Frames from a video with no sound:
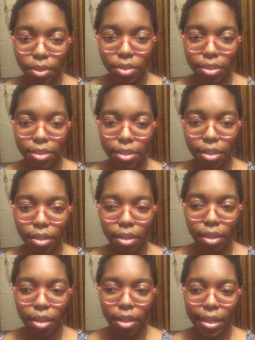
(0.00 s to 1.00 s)
which is a
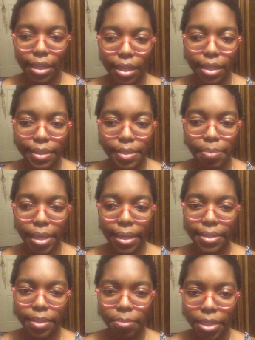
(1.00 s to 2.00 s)

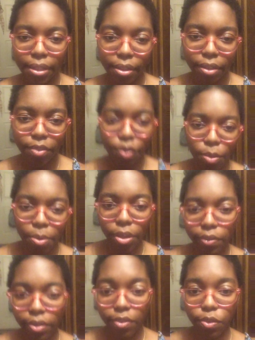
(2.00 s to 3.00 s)
spasming of your
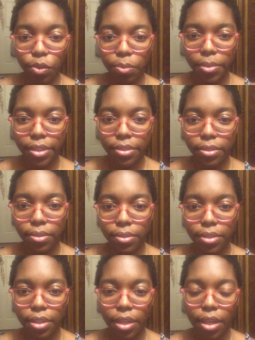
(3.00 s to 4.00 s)
pelvic floor
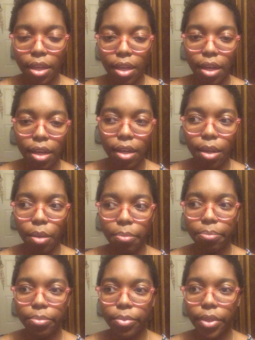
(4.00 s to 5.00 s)
muscles.
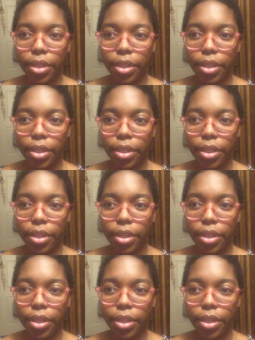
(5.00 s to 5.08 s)
Um,